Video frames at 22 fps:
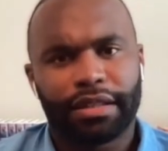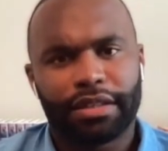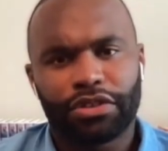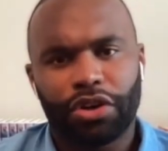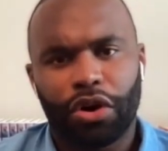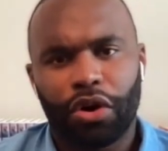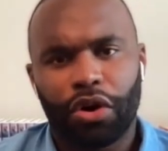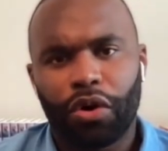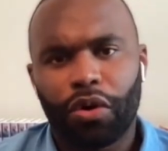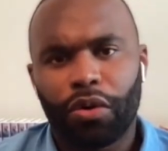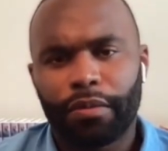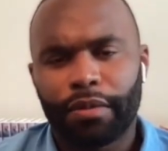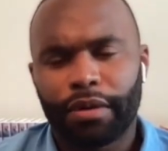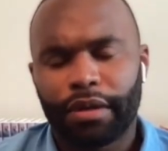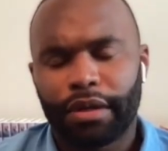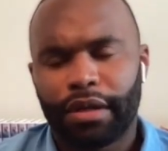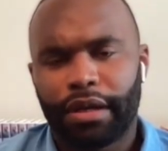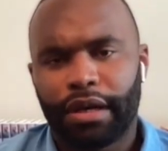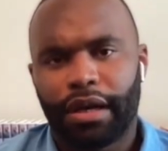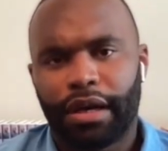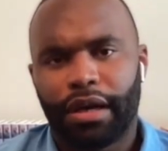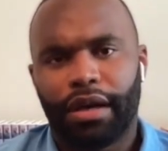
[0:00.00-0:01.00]
this home
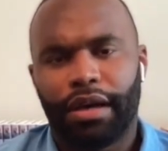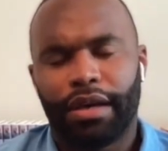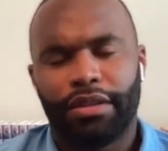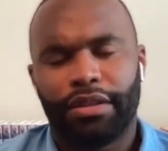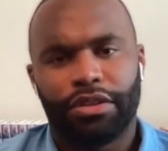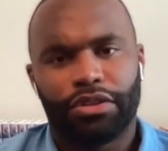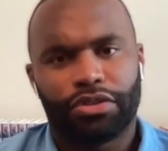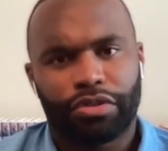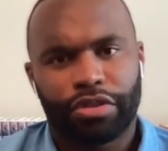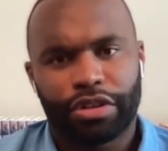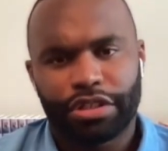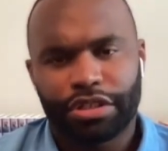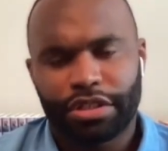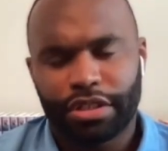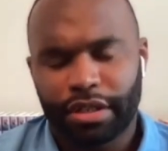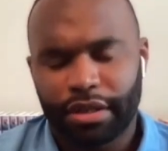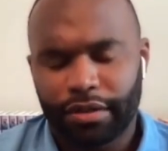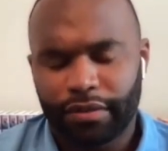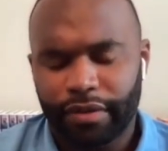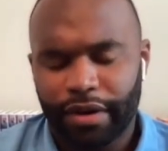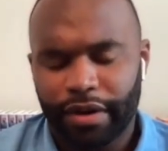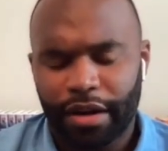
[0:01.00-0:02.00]
in this
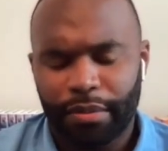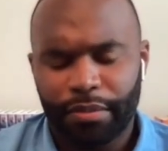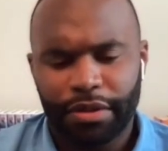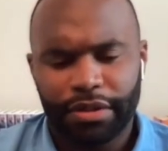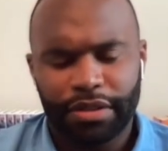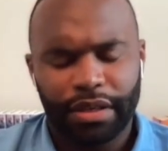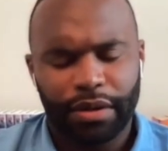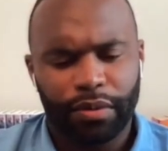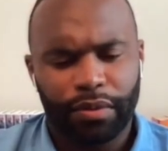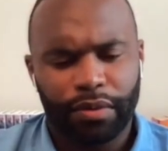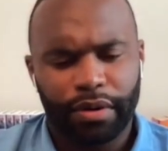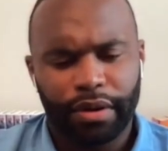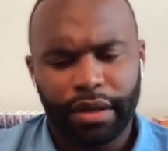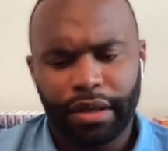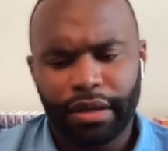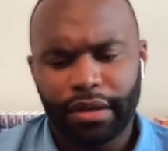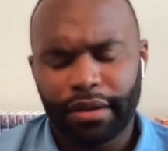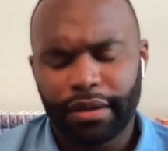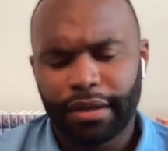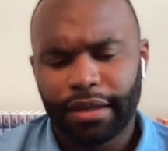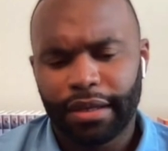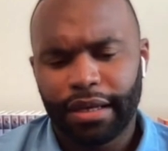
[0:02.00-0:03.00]
Christian environment that we're
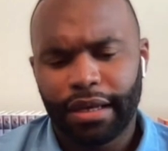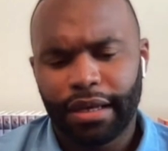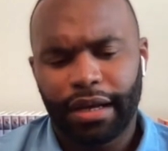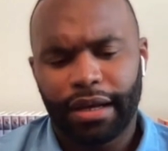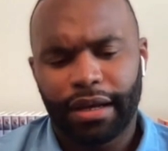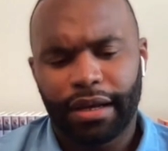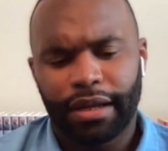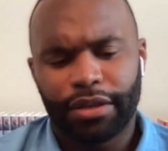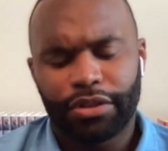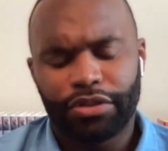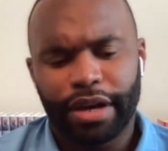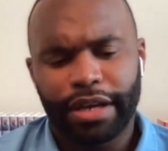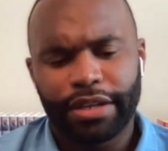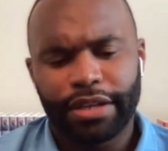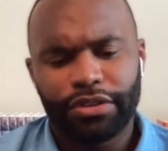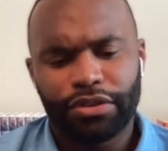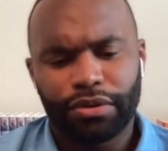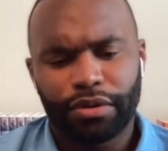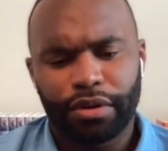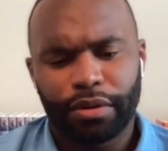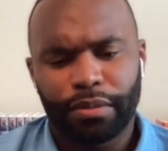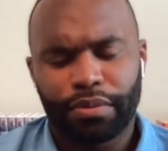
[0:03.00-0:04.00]
in, trying
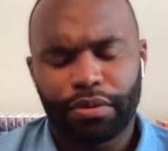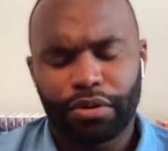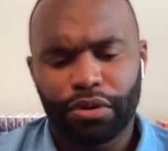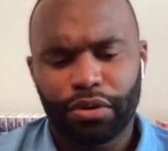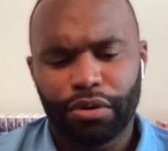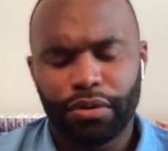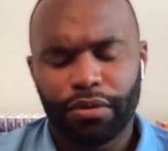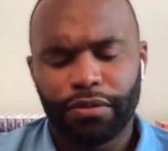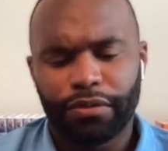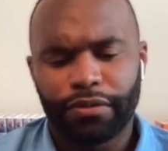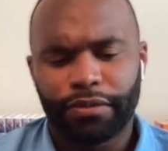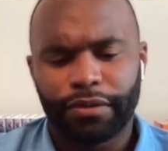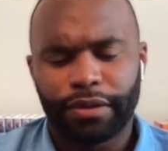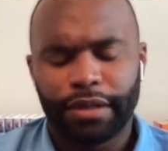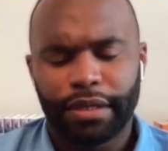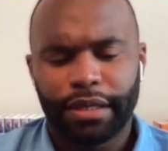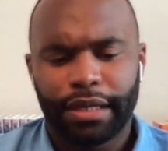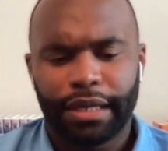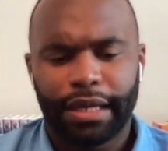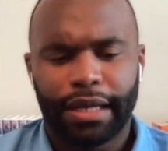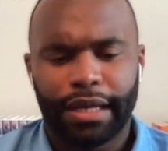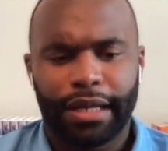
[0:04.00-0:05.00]
to improve
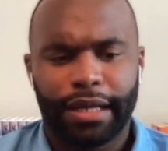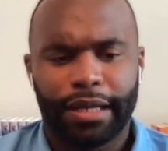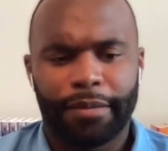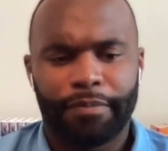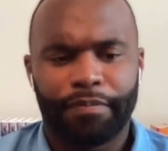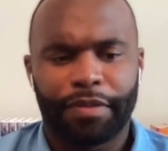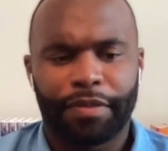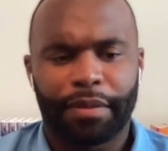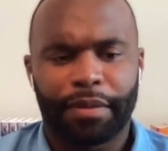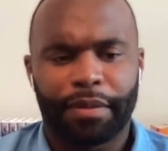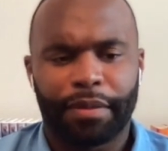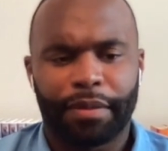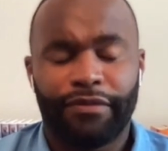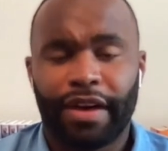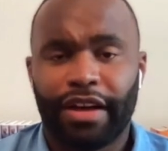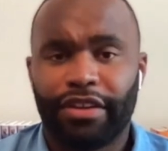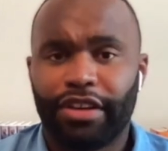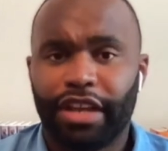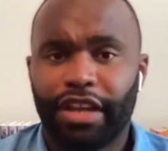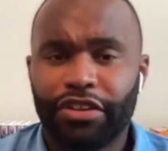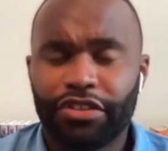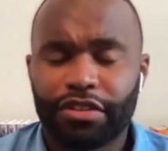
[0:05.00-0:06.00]
my
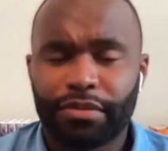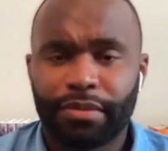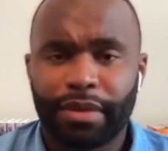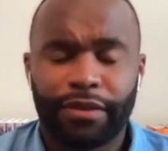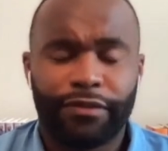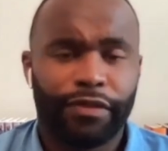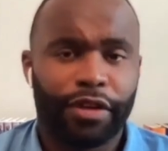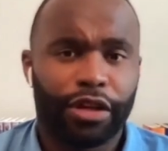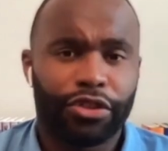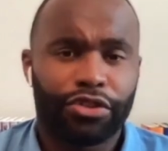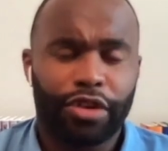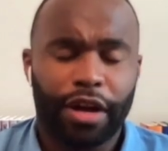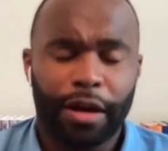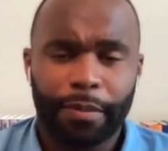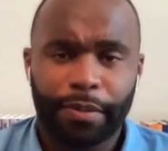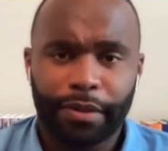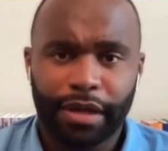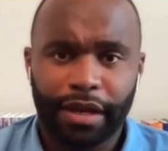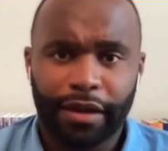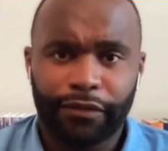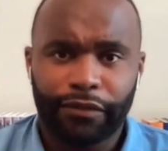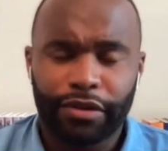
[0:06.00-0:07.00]
foundation, my
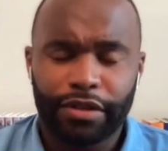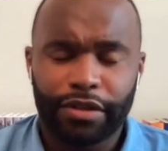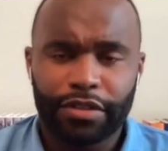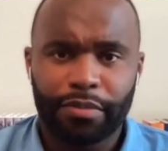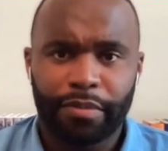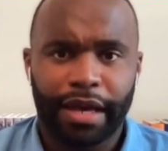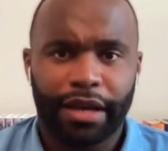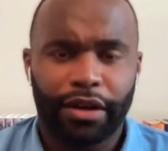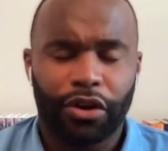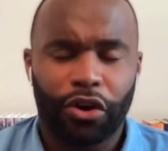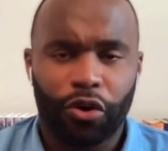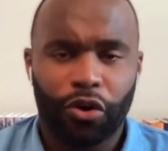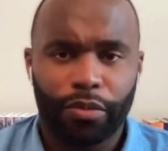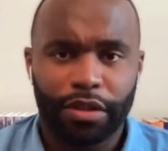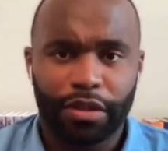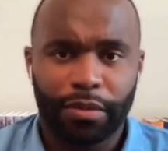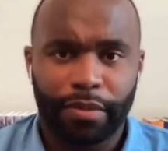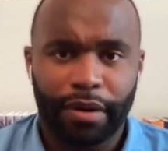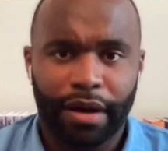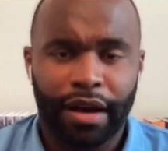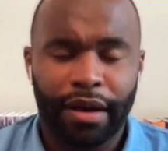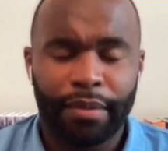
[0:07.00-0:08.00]
philanthropic efforts back home in
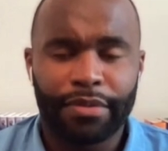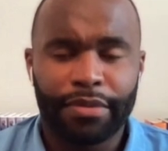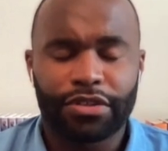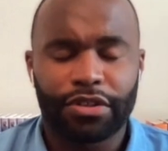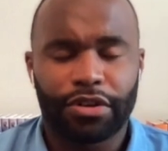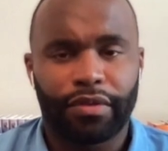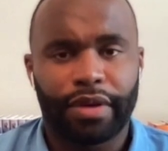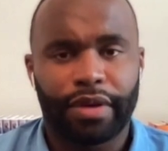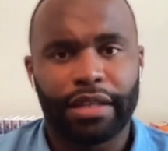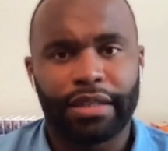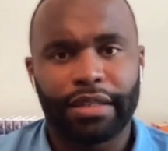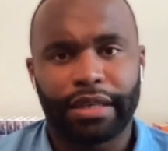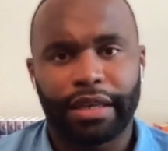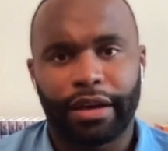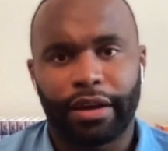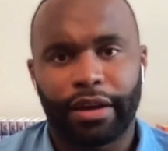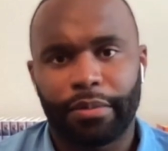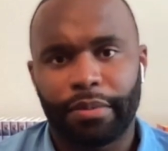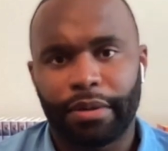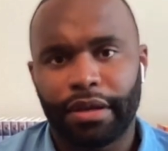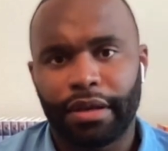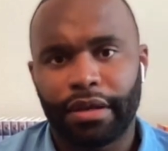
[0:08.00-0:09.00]
the Bahamas and around the
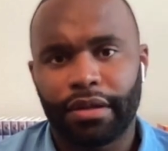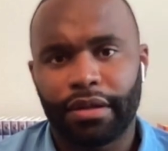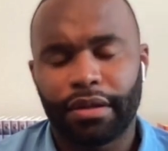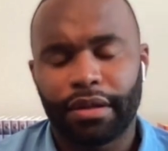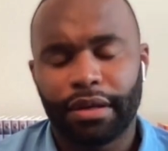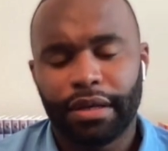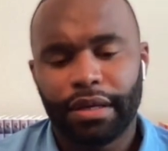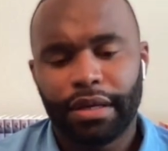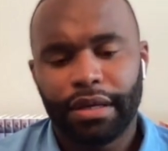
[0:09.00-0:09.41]
Caribbean,